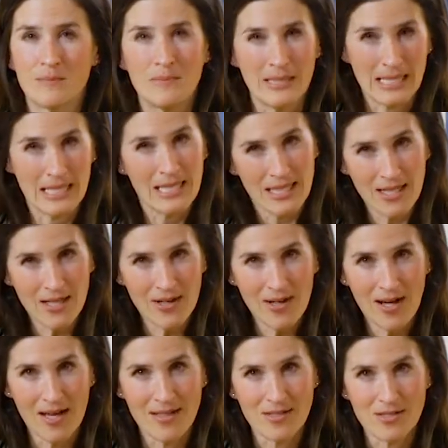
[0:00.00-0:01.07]
be
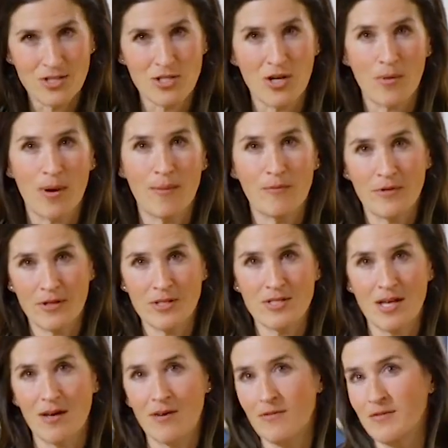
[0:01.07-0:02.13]
here and to show up for
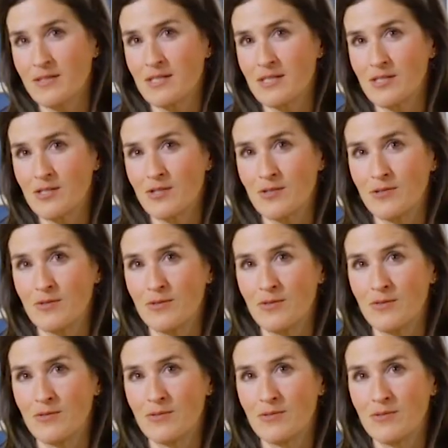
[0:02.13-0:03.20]
yourself and
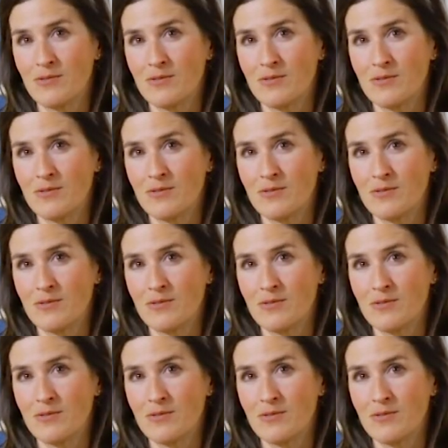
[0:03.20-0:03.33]
to